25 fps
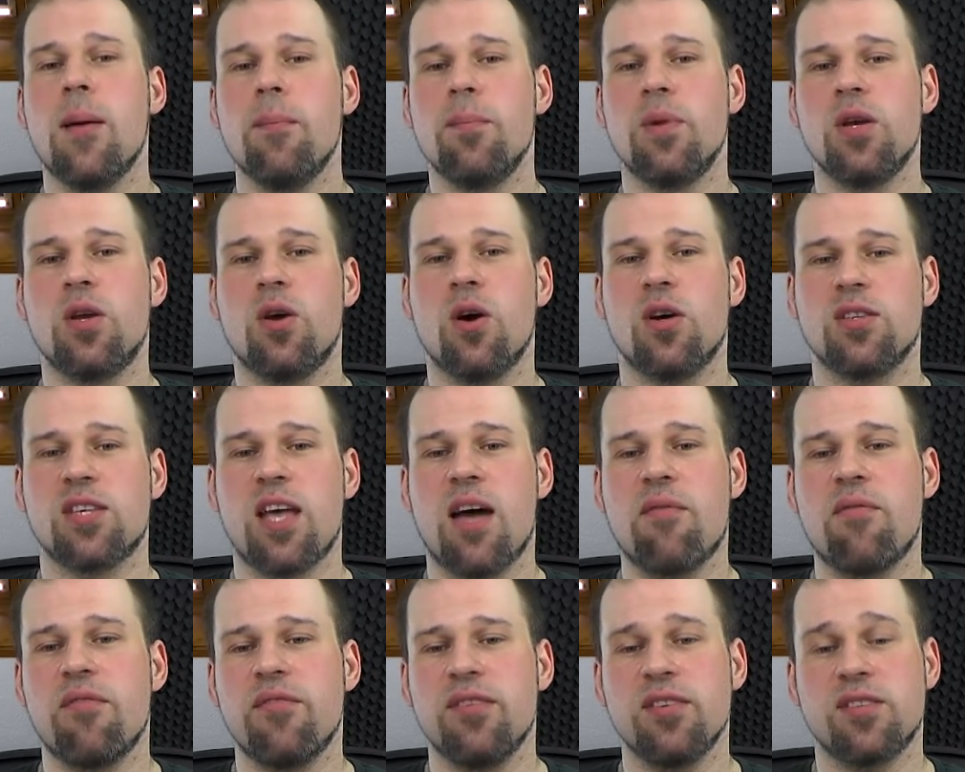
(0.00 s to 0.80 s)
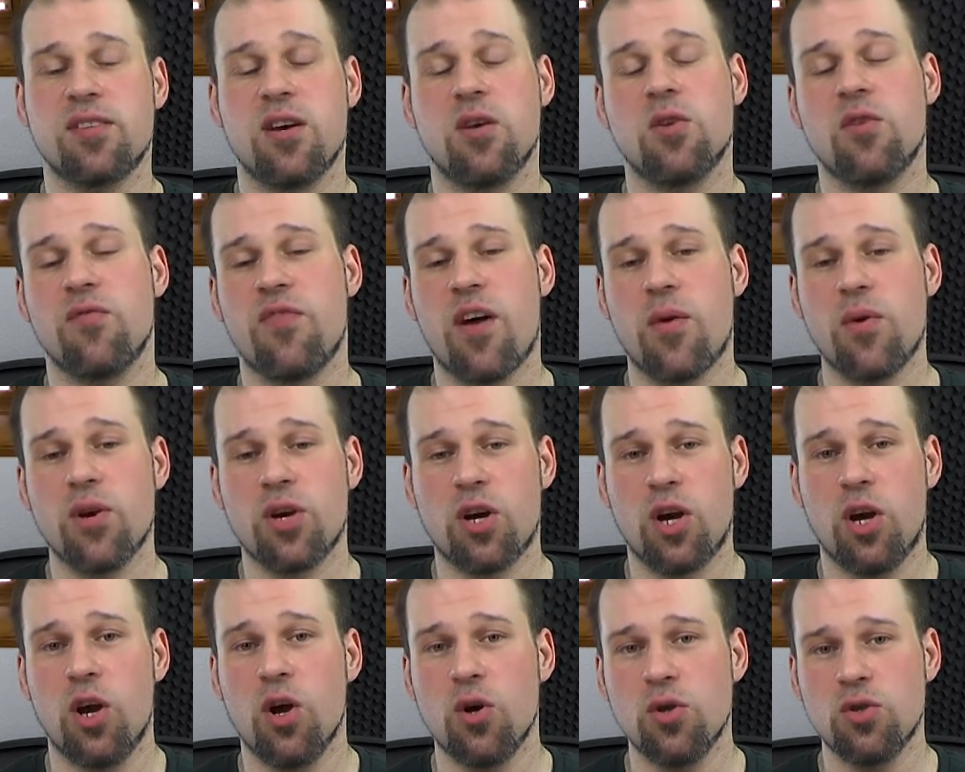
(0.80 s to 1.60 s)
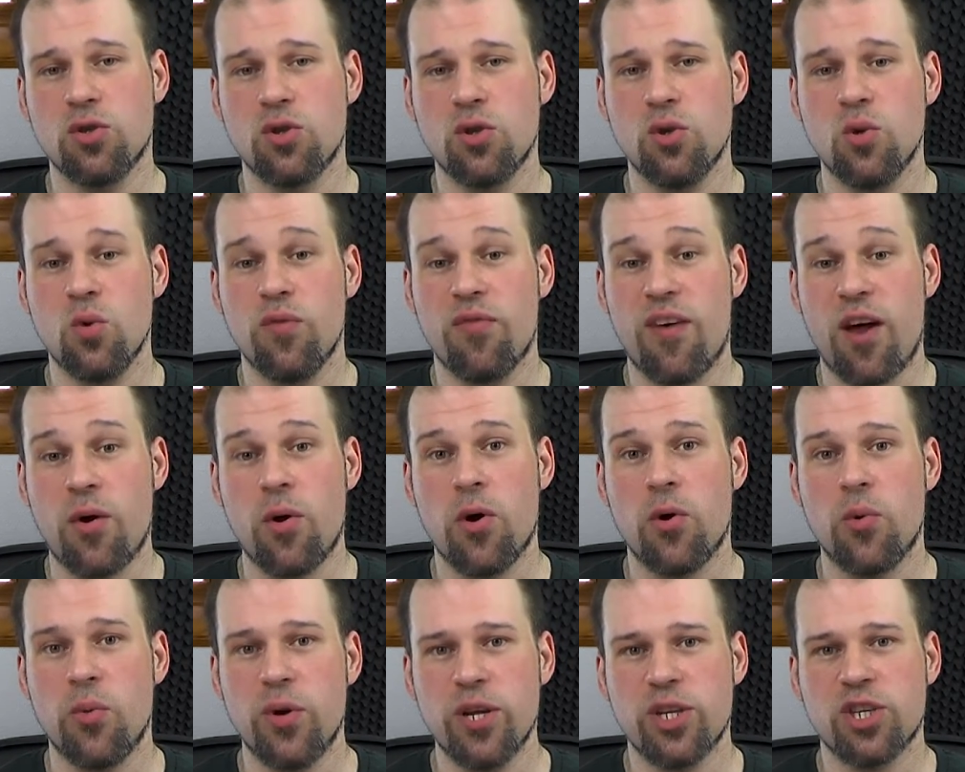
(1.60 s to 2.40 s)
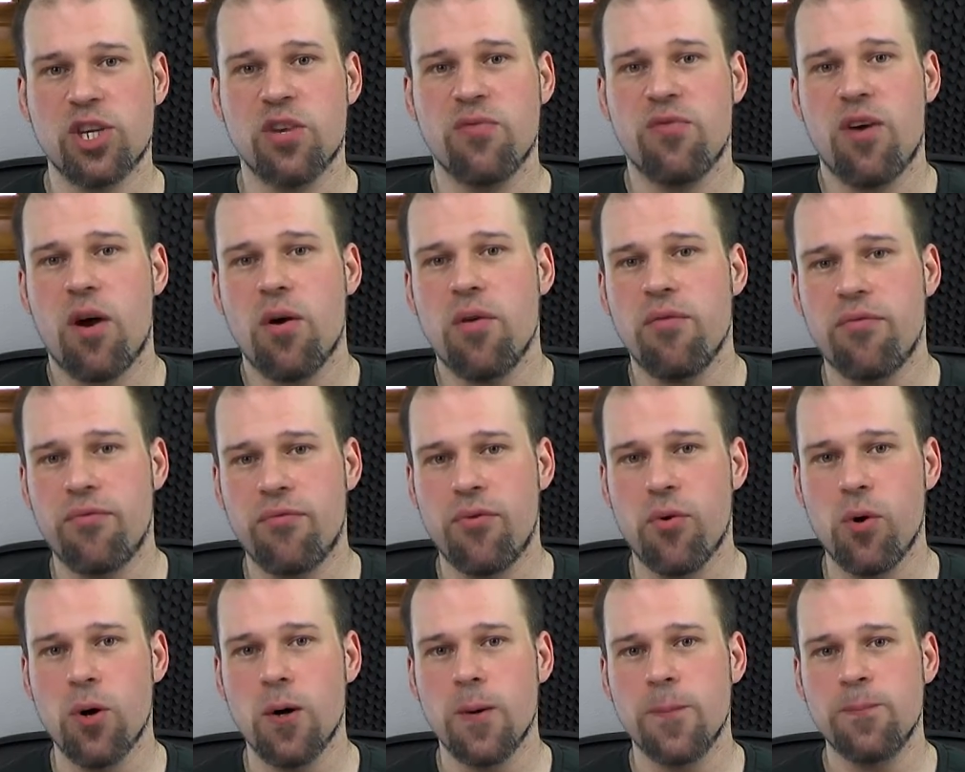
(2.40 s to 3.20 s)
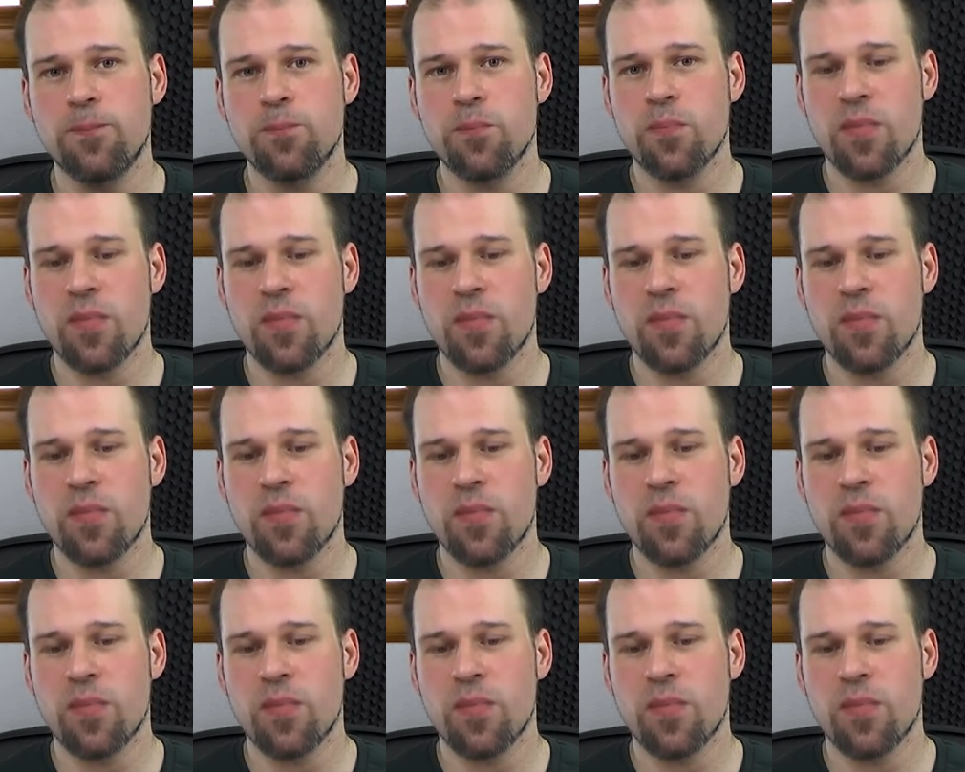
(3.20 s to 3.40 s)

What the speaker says: because everything sounded very close to you, very rich and very full.